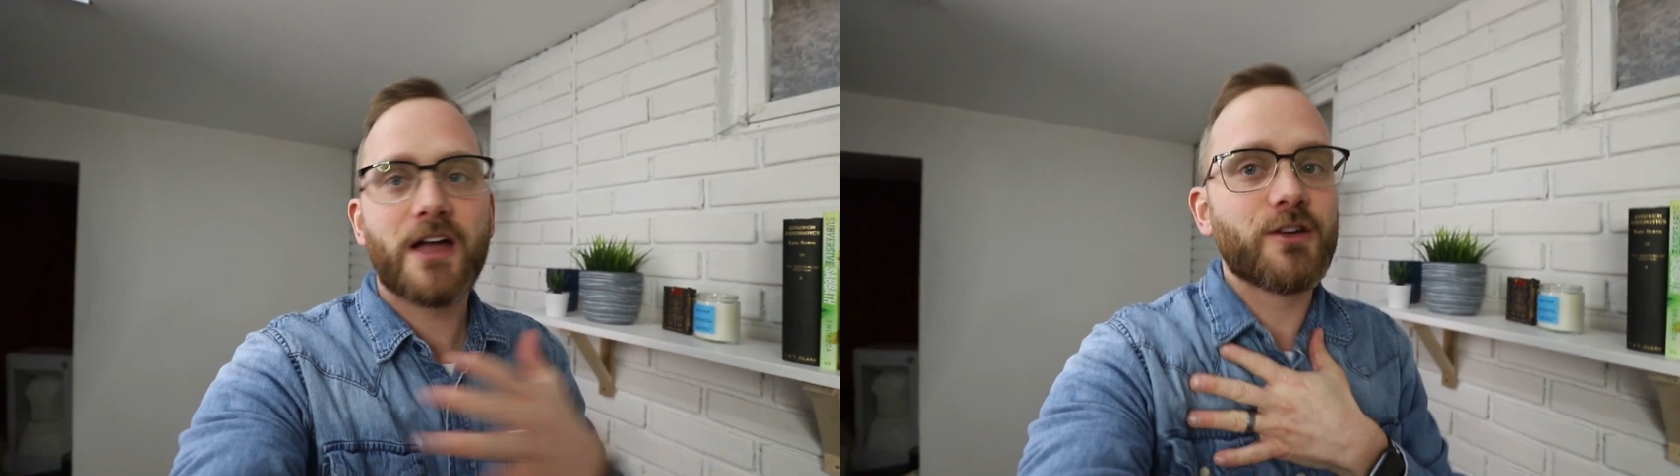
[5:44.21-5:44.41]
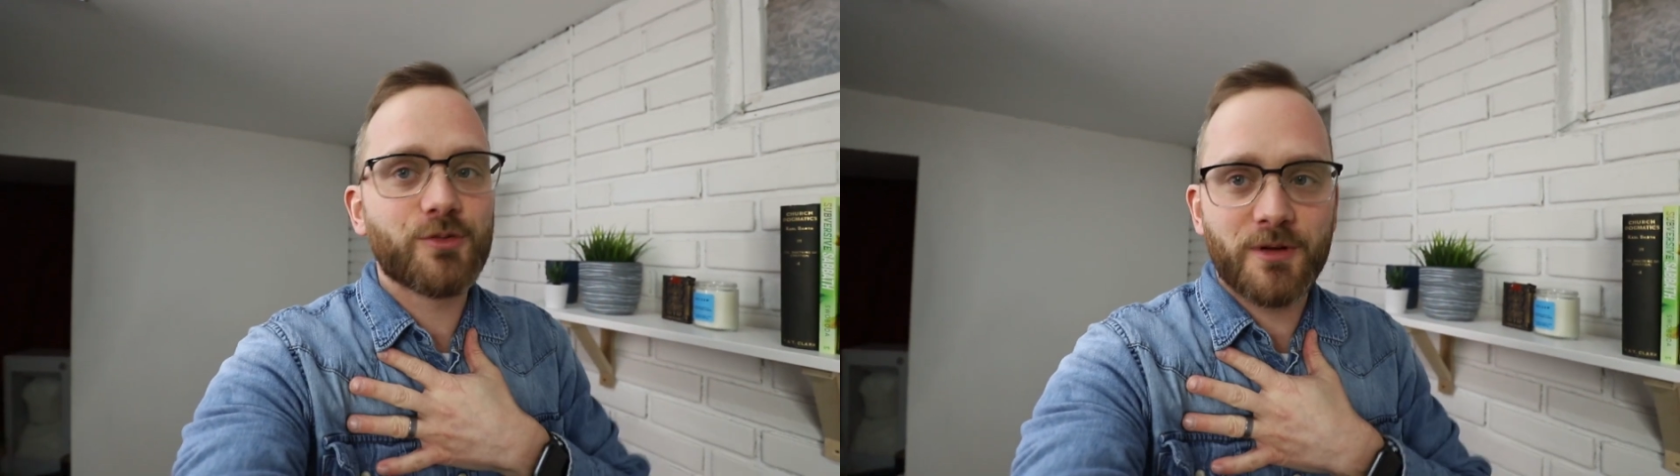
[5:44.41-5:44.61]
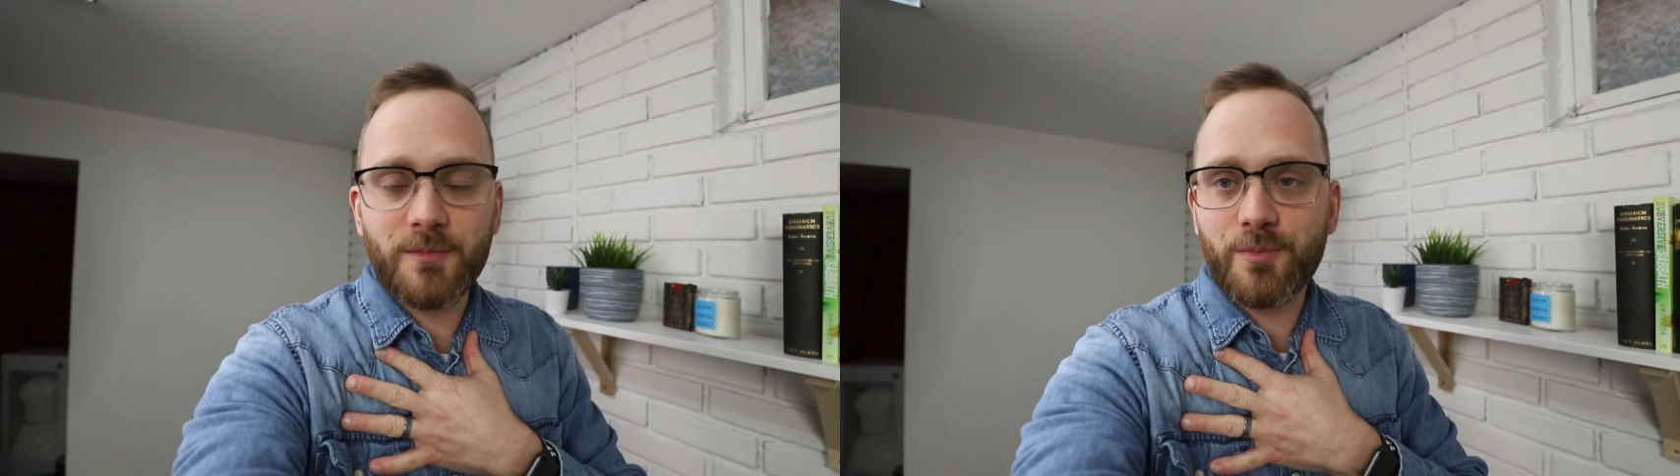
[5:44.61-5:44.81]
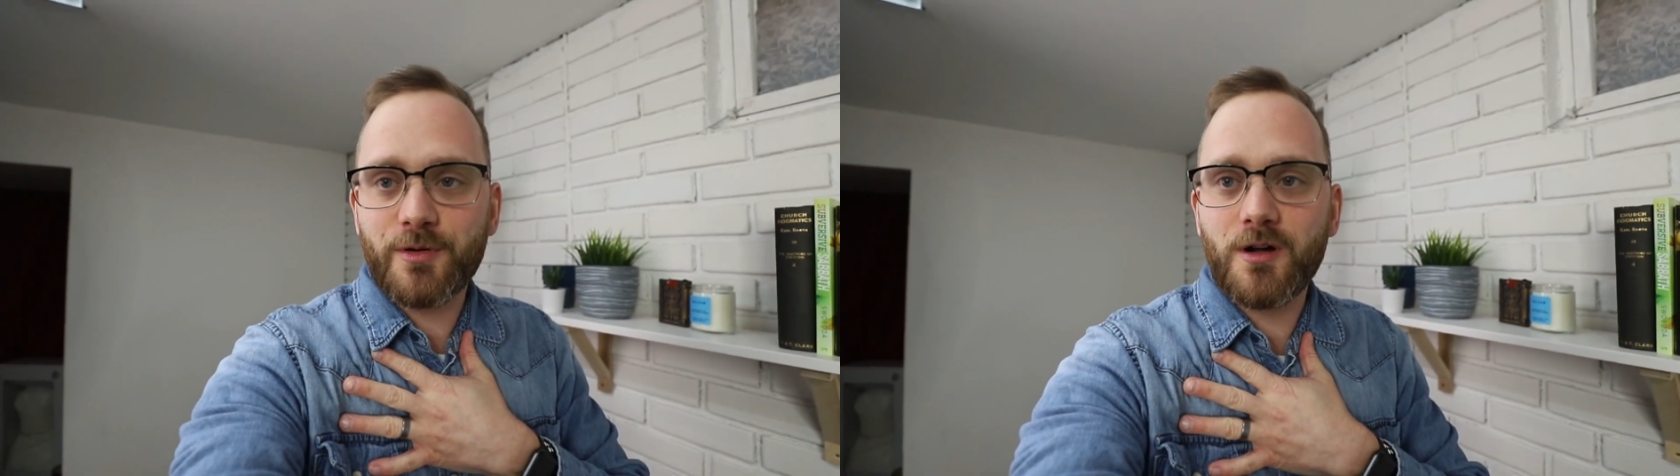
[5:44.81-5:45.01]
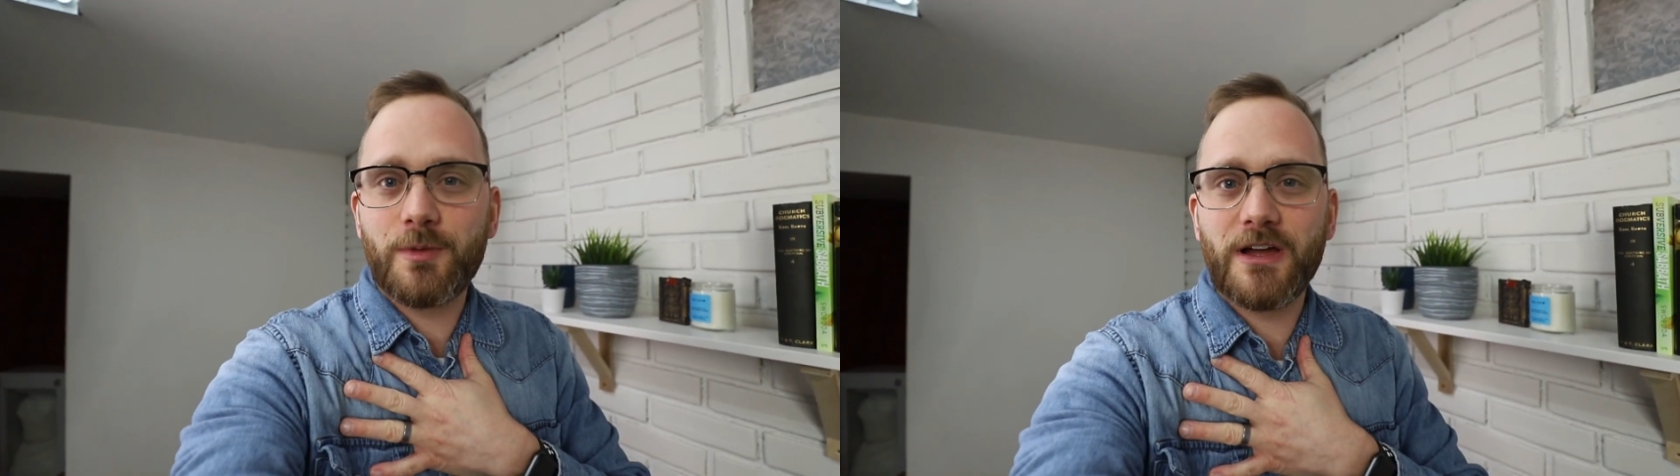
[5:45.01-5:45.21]
I use Premiere
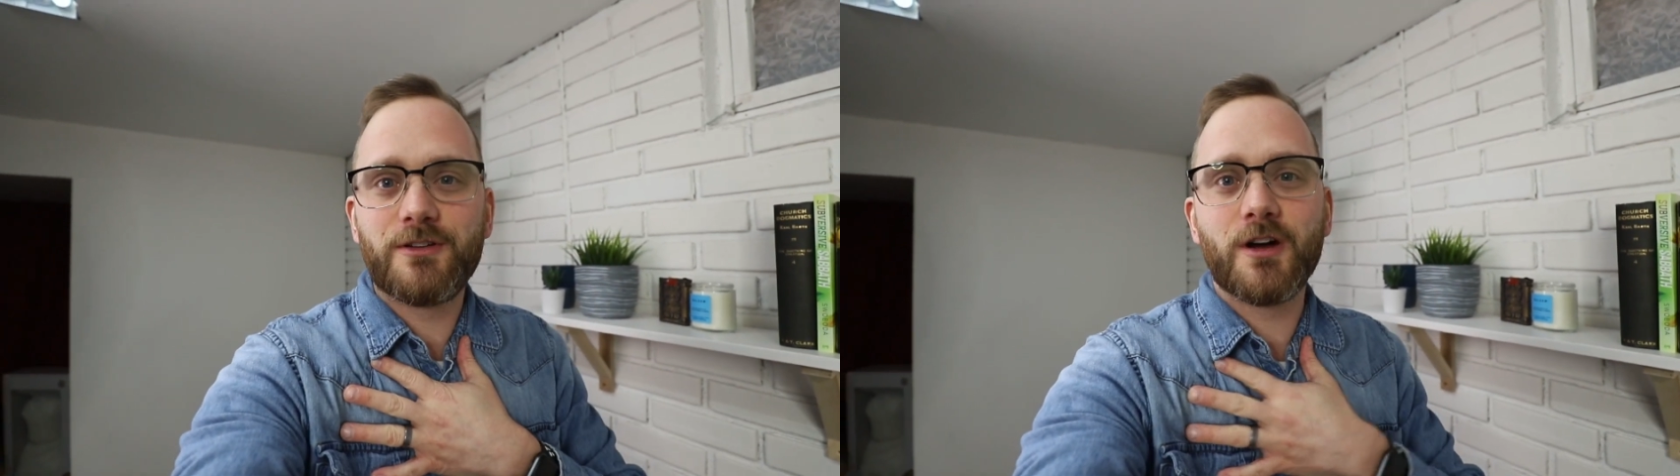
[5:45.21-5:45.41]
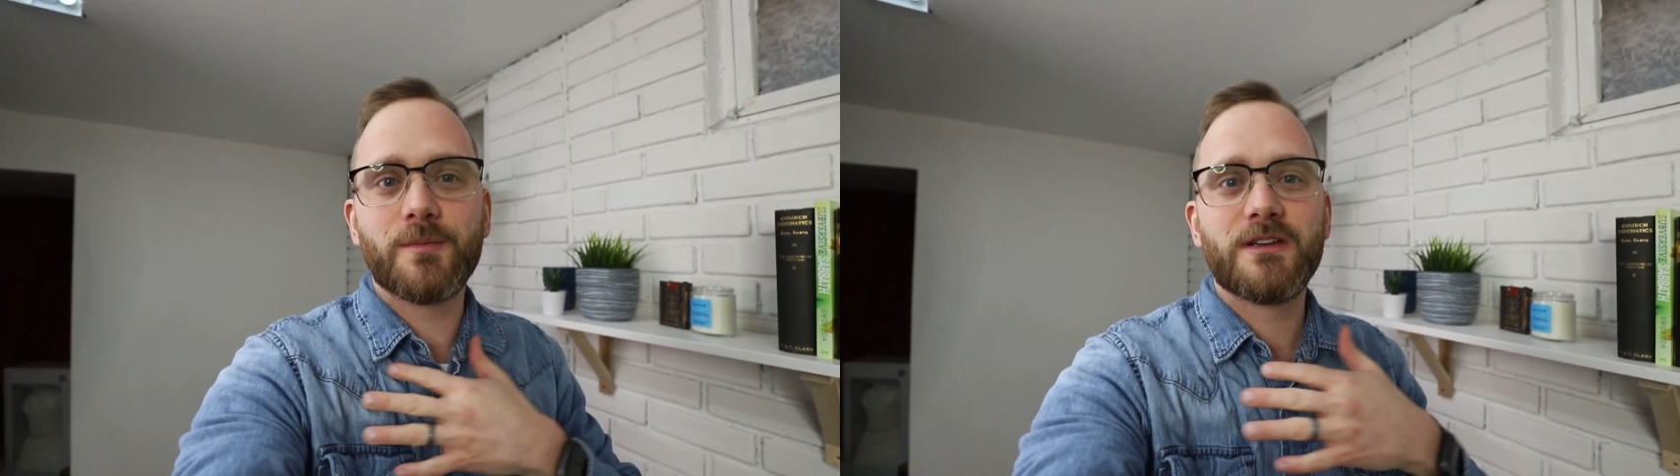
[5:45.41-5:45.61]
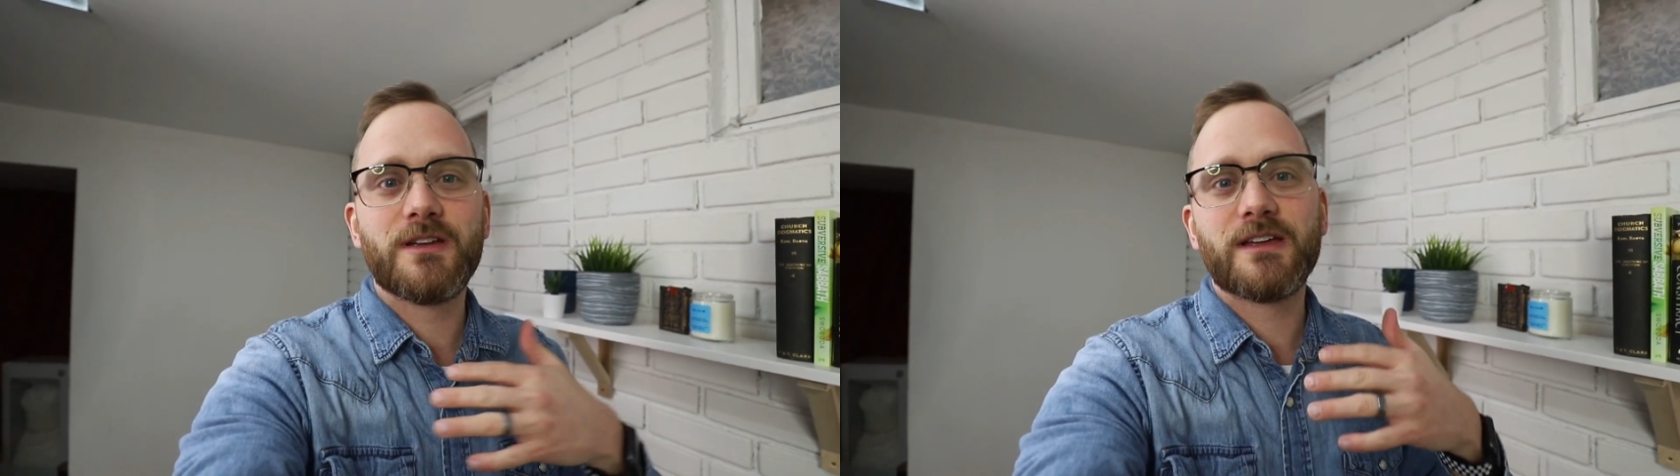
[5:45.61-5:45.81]
Pro by Adobe.